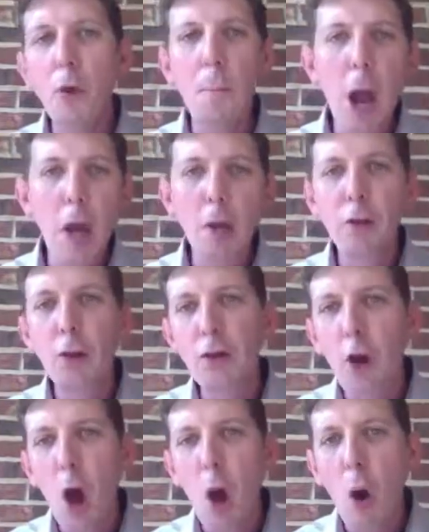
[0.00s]
to make the
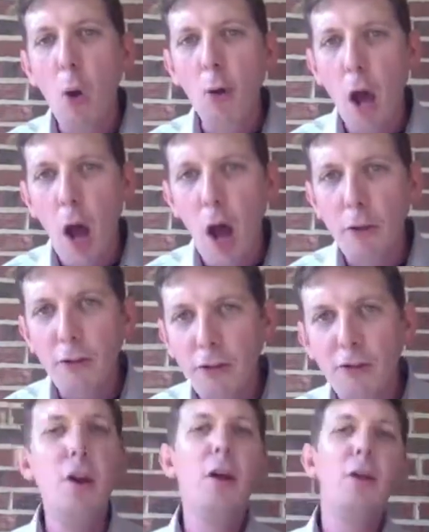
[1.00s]

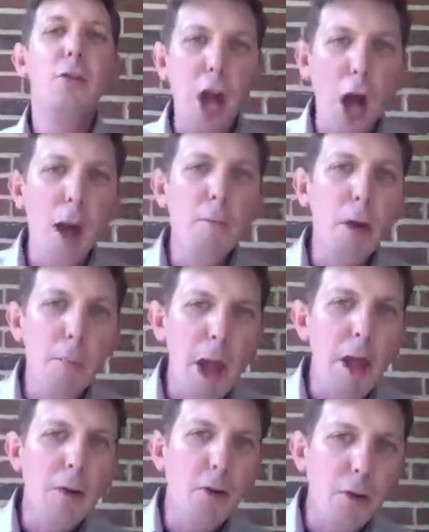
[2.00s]
donuts, time to
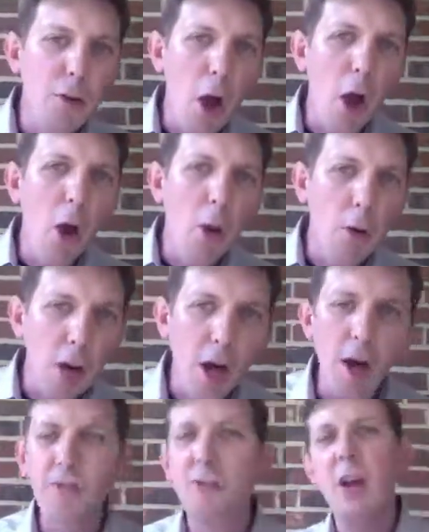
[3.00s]
make the
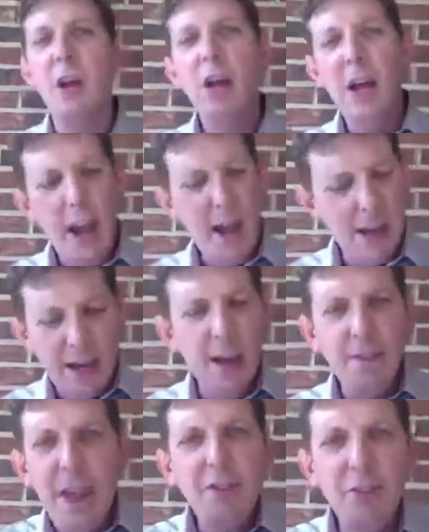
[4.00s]
donuts.
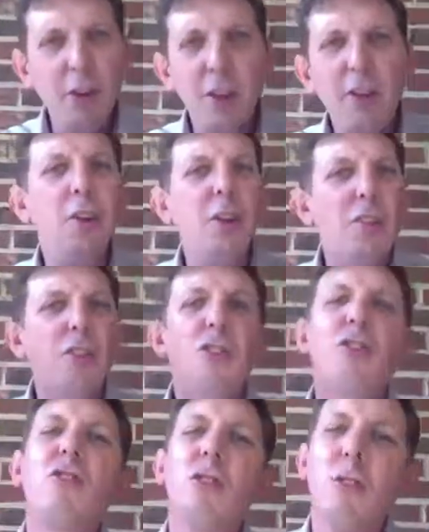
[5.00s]
And that's all they did. It's
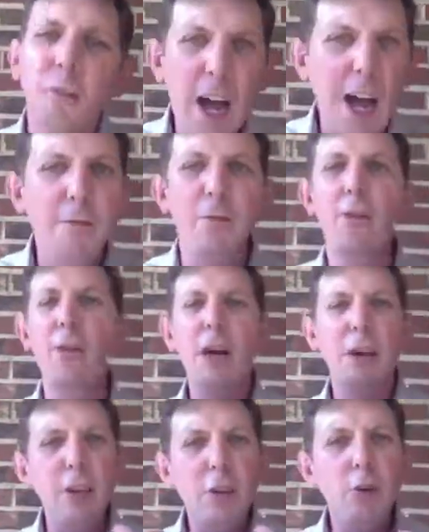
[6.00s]
just survival.
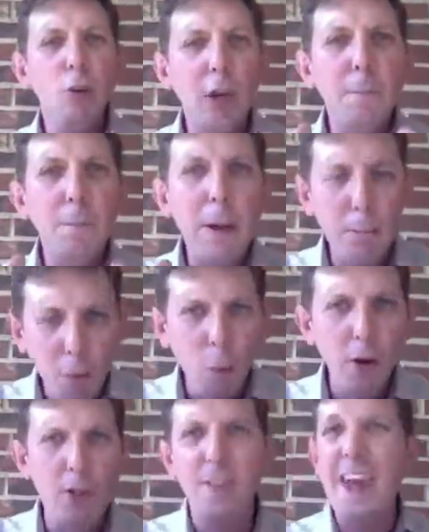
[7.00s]
Now, you can be
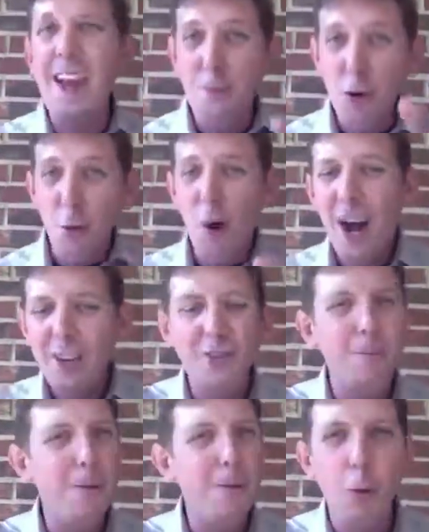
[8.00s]
more than that. If you're
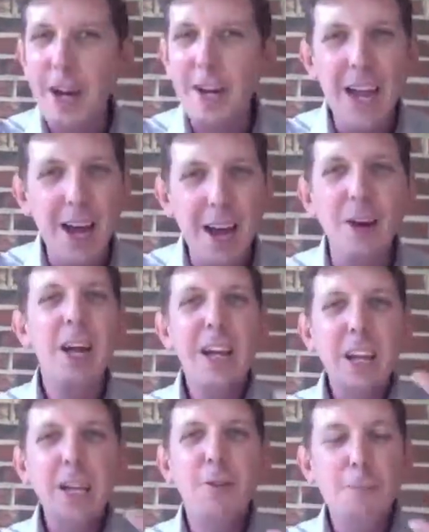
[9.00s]
watching me right now,
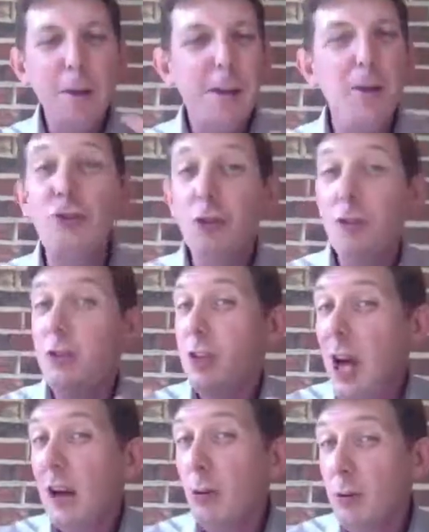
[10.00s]
it's because
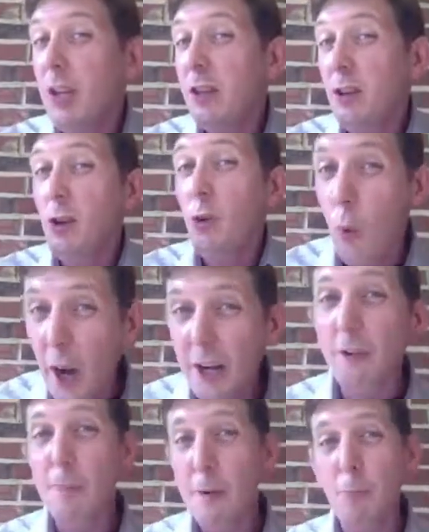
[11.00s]
not only do you
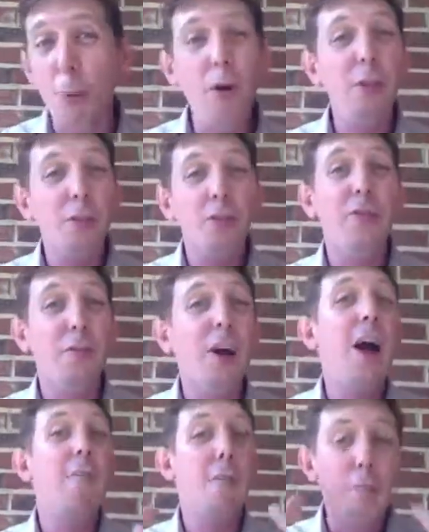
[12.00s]
want to be more than
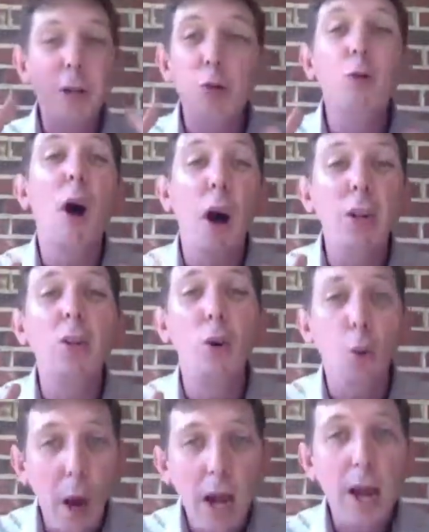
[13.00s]
survival, but you're on
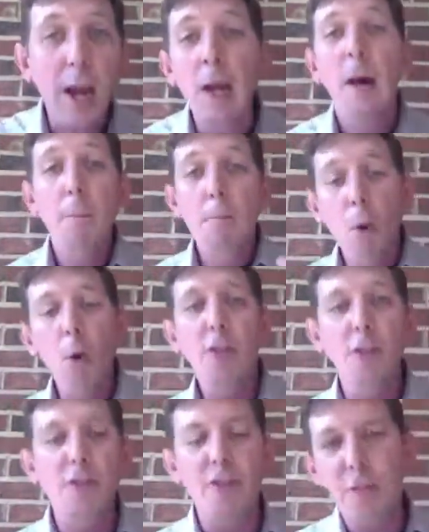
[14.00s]
your way more
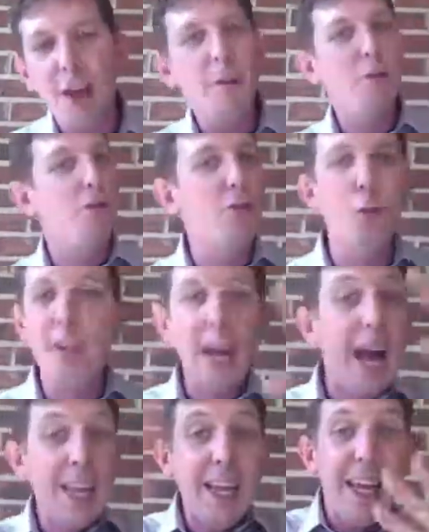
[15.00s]
than survival. So we
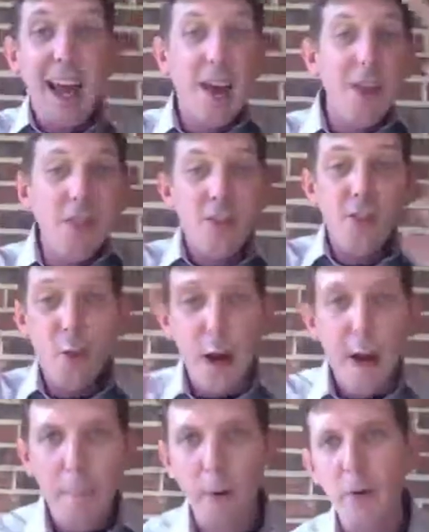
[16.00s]
got to get out of the
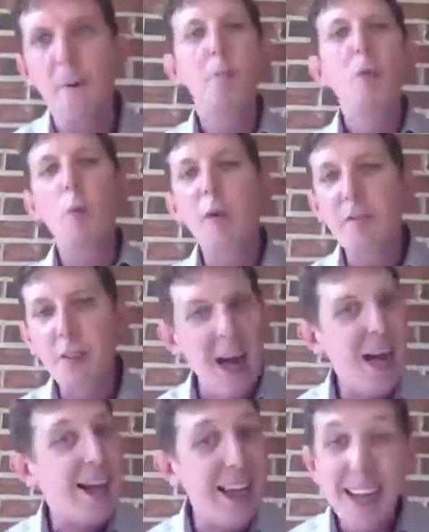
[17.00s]
scramble. We've
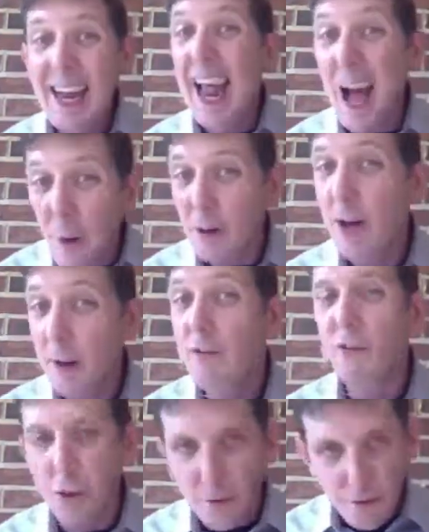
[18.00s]
got to get out of
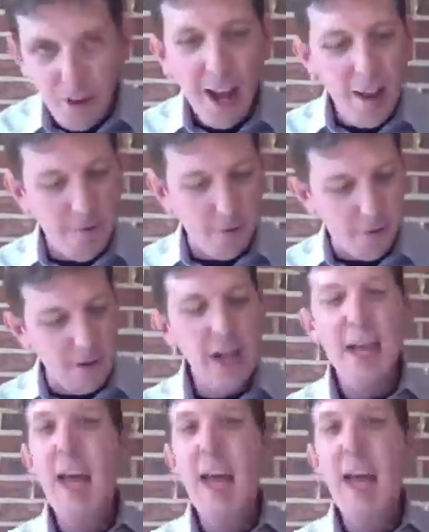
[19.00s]
survival.